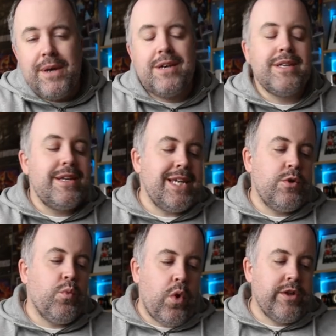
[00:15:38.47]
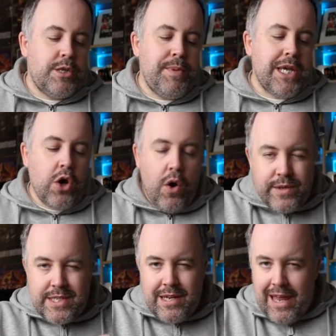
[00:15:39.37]
Because I didn't want to be
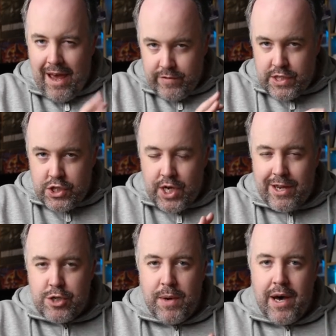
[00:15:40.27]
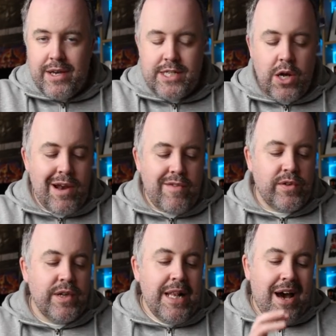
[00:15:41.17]
constantly having to change my ISO level,